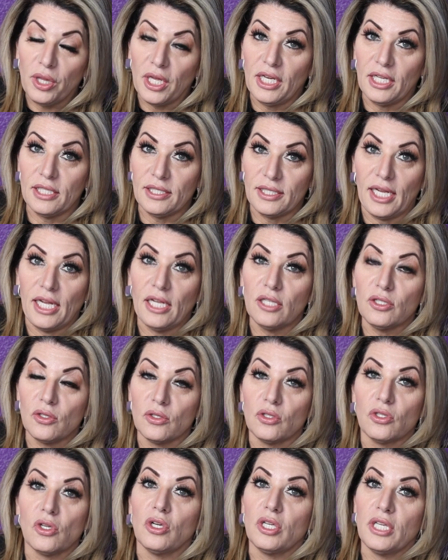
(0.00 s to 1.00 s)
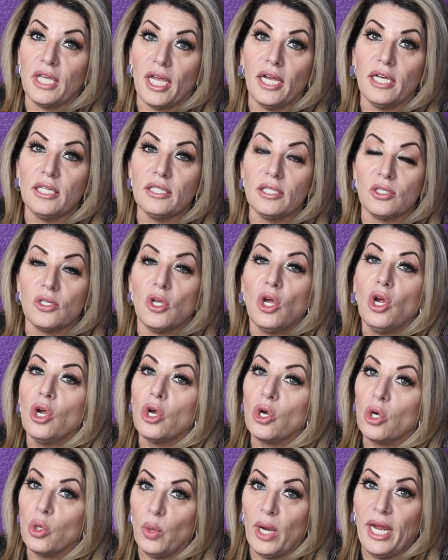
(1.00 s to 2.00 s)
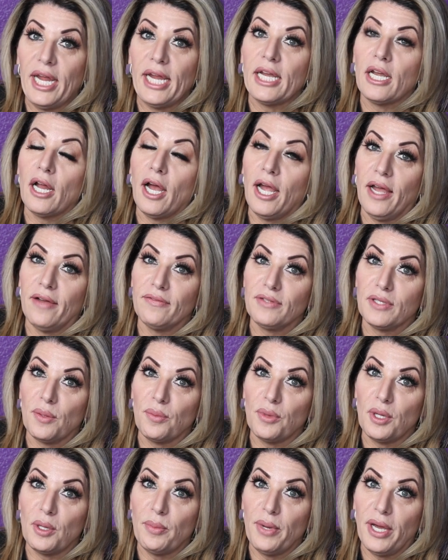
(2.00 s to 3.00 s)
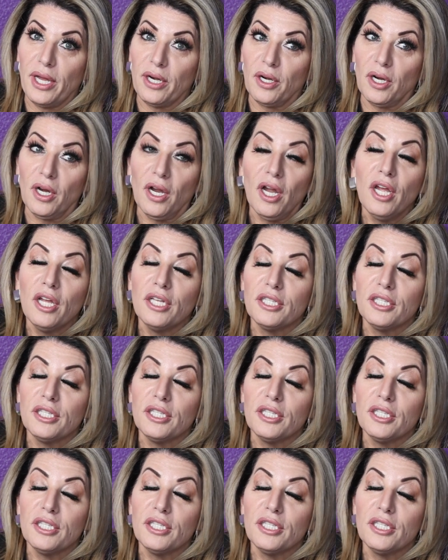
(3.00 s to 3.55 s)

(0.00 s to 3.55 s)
that his answers are yes, or wait, I have something better.